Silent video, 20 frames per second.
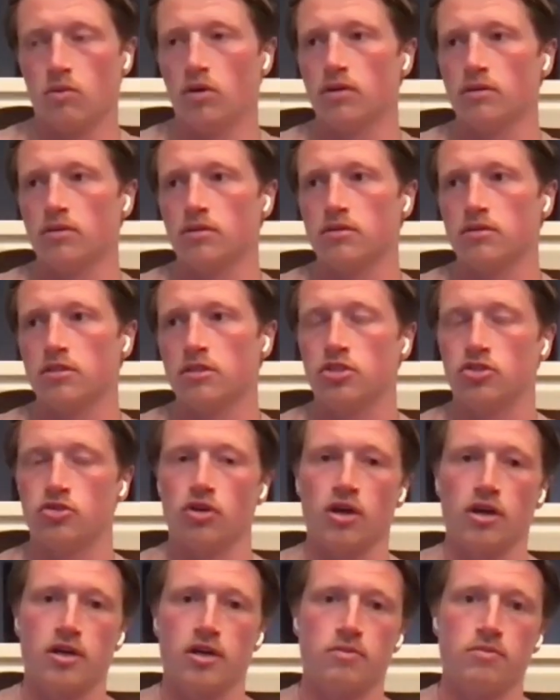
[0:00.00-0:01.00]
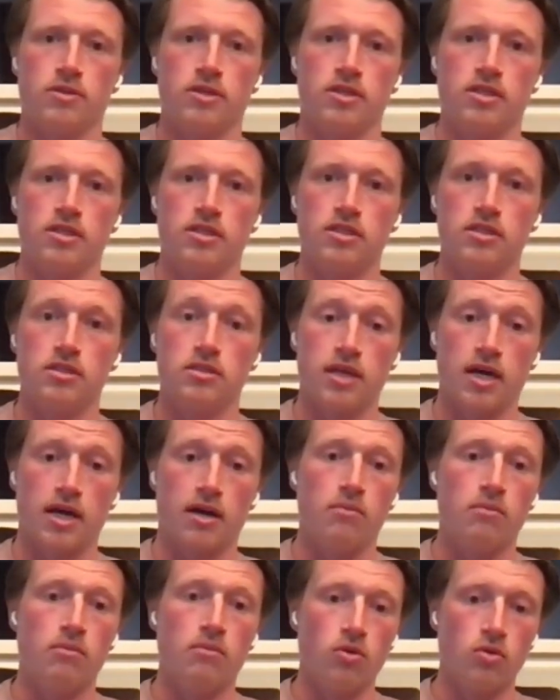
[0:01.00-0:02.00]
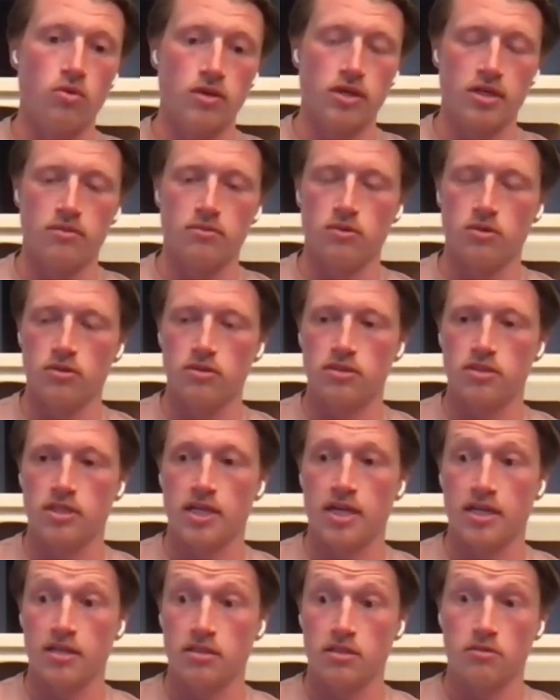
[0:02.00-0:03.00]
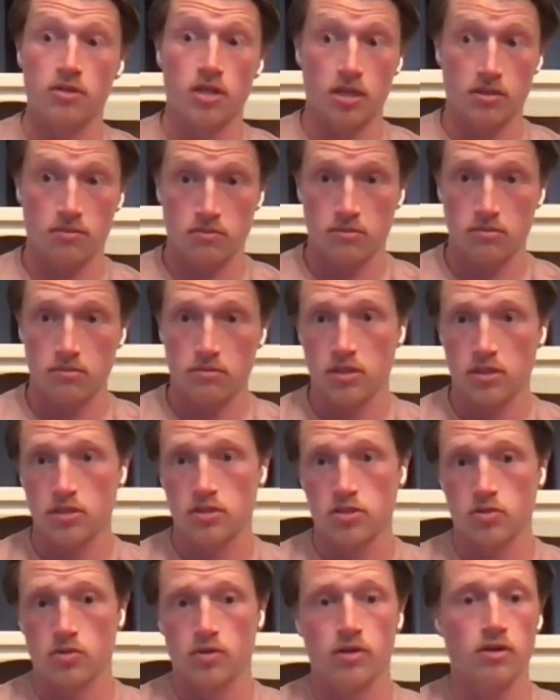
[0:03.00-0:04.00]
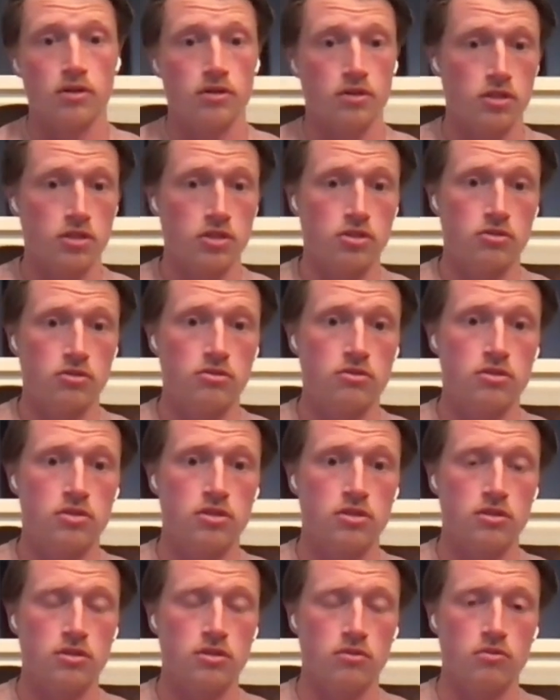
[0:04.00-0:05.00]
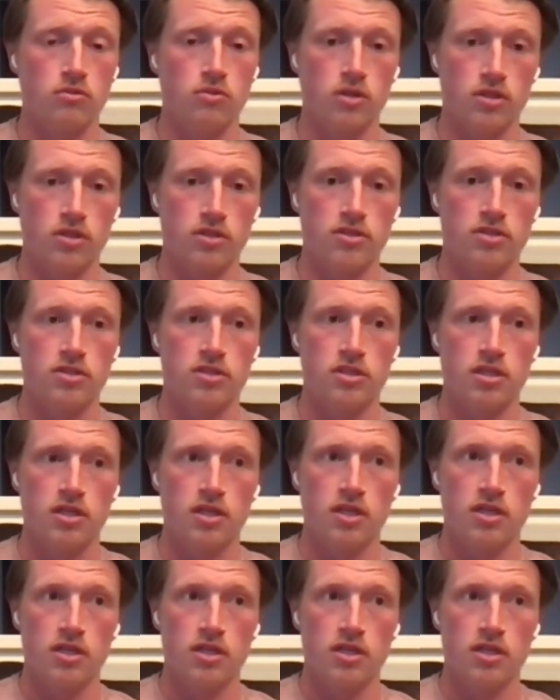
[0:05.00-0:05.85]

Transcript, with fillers: what struck me that morning more than anything when I when I saw it on the news was yes.